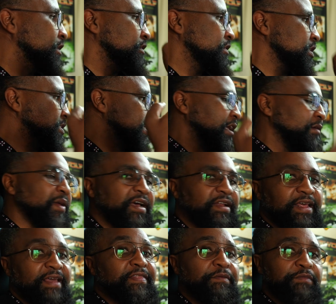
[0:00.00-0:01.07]
This came out,
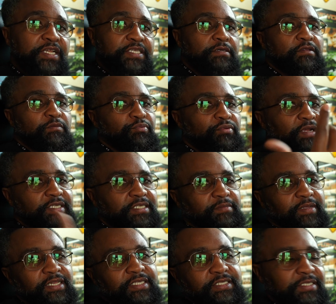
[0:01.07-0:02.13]
and then when I saw the price, I'm
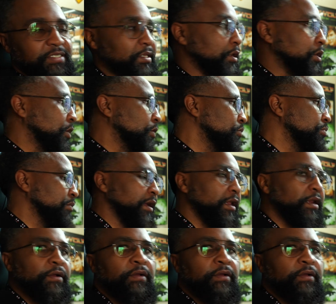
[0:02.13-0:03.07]
like, this is a no-brainer.